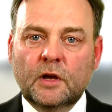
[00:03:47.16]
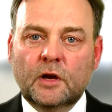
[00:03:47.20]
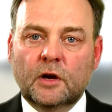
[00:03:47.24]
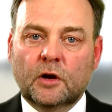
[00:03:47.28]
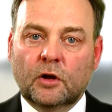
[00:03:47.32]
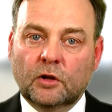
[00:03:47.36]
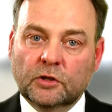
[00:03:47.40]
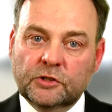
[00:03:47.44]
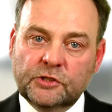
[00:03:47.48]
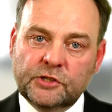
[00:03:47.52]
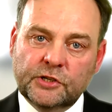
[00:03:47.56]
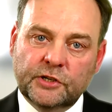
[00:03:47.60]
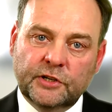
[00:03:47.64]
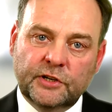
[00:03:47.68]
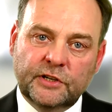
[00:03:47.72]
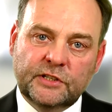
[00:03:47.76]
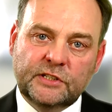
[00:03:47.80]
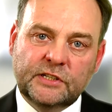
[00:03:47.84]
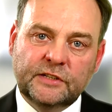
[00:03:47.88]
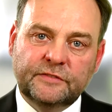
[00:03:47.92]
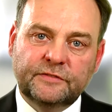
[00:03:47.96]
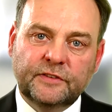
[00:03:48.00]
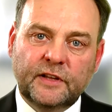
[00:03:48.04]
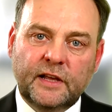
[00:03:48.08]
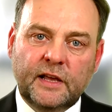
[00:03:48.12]

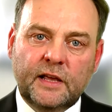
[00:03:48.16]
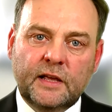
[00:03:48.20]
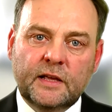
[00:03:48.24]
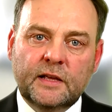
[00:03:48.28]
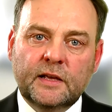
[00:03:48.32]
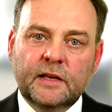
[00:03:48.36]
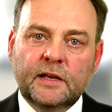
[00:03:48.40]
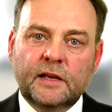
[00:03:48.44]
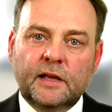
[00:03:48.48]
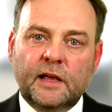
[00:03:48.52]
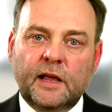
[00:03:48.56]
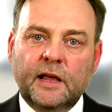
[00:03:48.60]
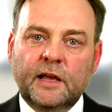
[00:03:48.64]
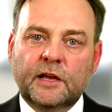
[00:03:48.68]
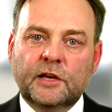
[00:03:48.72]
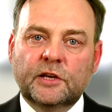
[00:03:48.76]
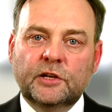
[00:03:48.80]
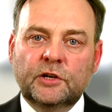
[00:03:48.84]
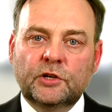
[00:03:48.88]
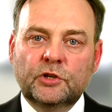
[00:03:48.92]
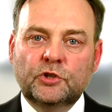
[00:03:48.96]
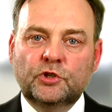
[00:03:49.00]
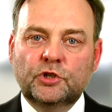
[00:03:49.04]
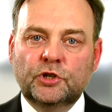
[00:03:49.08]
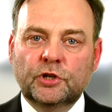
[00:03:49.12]
Alternatively, it can
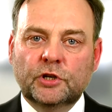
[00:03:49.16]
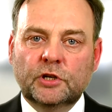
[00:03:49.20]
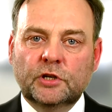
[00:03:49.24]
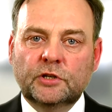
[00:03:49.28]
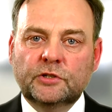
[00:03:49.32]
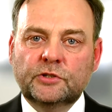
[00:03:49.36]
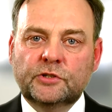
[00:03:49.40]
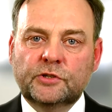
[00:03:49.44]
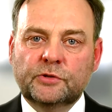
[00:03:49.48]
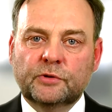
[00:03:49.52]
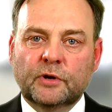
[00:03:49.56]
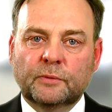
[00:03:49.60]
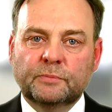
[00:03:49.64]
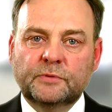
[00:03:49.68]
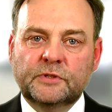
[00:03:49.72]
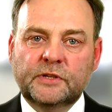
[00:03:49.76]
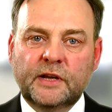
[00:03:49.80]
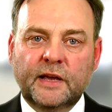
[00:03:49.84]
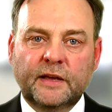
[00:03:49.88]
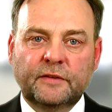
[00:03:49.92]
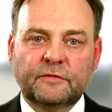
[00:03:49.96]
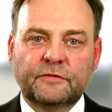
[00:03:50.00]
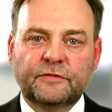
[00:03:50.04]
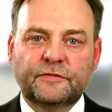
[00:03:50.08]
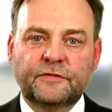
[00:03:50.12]
adjourn to
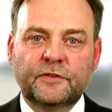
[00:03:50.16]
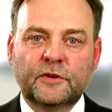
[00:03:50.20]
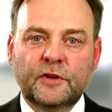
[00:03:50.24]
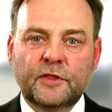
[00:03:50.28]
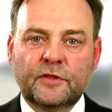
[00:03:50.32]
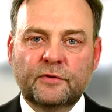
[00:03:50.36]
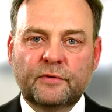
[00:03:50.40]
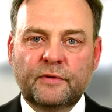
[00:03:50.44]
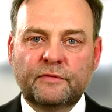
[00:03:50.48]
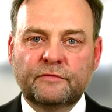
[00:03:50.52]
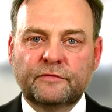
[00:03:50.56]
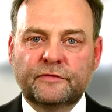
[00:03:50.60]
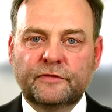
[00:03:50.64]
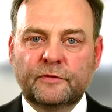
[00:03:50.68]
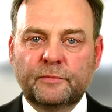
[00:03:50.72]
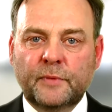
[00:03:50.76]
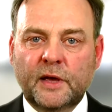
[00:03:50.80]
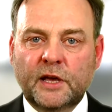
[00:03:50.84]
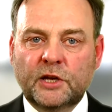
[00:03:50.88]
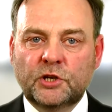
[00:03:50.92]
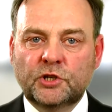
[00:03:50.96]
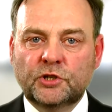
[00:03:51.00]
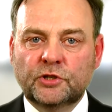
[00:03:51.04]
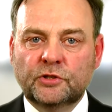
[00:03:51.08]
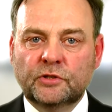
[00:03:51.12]
obtain further
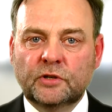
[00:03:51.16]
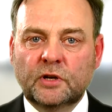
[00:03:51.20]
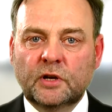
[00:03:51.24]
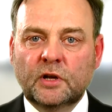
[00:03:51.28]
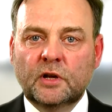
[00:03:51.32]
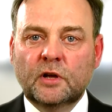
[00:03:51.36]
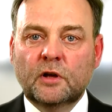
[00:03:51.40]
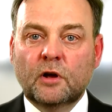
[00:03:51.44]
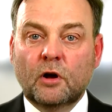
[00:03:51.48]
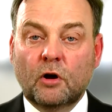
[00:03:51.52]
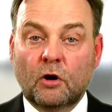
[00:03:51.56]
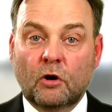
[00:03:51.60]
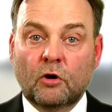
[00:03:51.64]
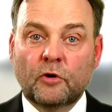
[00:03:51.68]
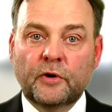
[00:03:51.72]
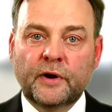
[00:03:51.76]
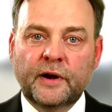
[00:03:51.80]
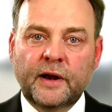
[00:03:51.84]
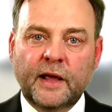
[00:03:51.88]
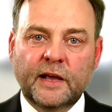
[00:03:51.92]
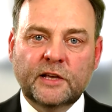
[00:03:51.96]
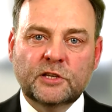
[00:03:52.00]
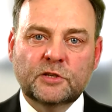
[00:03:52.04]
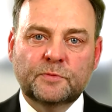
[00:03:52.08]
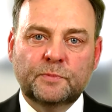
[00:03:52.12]
information or an
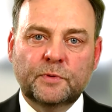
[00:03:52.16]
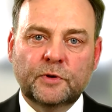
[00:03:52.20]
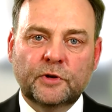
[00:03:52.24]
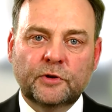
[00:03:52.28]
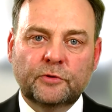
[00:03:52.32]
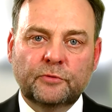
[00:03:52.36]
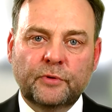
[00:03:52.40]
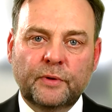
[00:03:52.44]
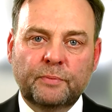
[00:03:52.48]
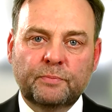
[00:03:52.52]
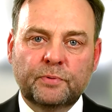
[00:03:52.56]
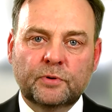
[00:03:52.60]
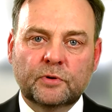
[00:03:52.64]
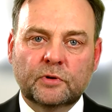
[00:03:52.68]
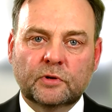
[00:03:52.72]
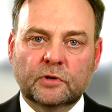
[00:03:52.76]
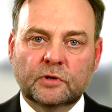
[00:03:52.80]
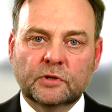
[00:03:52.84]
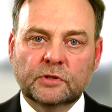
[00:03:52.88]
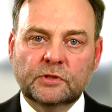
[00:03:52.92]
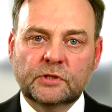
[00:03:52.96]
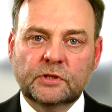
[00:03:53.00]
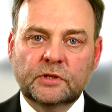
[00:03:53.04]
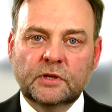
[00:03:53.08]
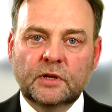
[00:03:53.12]
expert
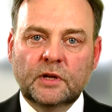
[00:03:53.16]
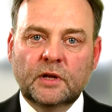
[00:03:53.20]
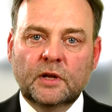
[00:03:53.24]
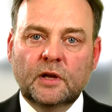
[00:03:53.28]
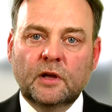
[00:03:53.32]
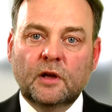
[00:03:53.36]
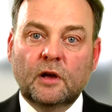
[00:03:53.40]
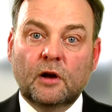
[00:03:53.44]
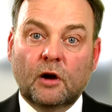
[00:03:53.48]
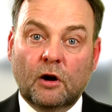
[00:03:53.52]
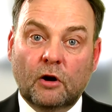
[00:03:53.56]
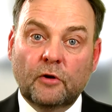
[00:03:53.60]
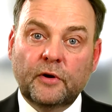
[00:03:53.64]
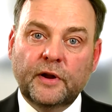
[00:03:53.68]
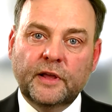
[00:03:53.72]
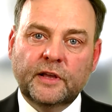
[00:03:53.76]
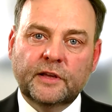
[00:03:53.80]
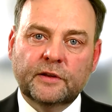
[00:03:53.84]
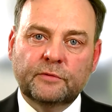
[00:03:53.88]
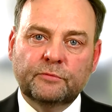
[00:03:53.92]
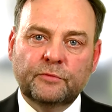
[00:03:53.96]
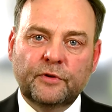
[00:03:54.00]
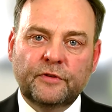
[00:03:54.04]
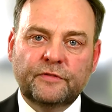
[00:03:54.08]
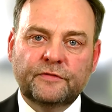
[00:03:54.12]
report, or it
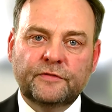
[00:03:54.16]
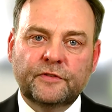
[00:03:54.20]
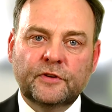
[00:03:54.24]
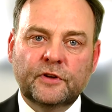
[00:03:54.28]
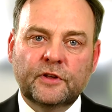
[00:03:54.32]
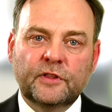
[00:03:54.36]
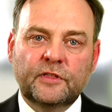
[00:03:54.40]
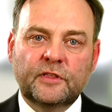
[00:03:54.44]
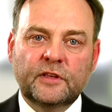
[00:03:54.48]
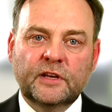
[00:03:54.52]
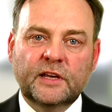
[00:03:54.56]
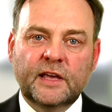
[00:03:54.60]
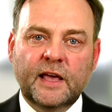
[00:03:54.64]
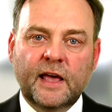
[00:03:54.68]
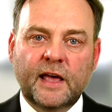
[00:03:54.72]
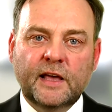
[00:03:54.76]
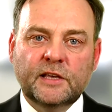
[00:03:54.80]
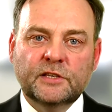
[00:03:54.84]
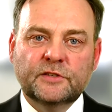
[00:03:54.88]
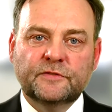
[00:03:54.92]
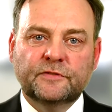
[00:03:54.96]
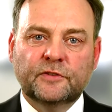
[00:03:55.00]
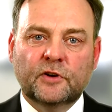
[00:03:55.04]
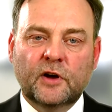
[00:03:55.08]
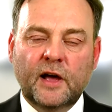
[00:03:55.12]
can refer the
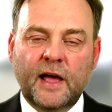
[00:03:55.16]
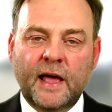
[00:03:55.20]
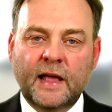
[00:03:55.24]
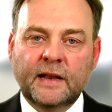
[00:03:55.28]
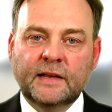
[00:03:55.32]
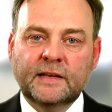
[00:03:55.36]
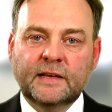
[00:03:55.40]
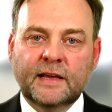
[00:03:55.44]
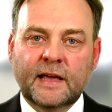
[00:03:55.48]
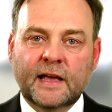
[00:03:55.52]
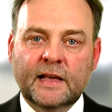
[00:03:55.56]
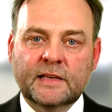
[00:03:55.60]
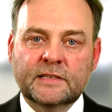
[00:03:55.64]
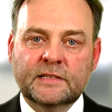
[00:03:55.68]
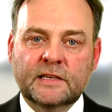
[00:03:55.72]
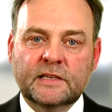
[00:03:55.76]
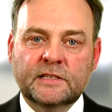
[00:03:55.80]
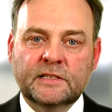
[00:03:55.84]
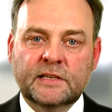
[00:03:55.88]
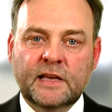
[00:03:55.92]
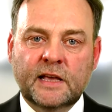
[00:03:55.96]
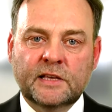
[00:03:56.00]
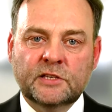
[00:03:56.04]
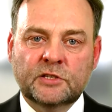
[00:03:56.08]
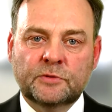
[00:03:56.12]
case for NCAS
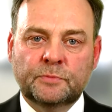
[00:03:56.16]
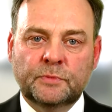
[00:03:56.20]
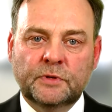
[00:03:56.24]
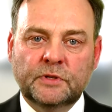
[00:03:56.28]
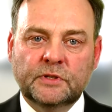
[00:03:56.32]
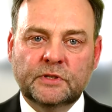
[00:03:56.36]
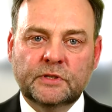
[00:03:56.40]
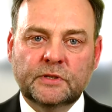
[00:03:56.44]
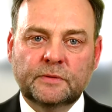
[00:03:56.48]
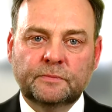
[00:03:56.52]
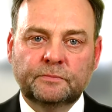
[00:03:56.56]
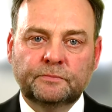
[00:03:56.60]
assessment.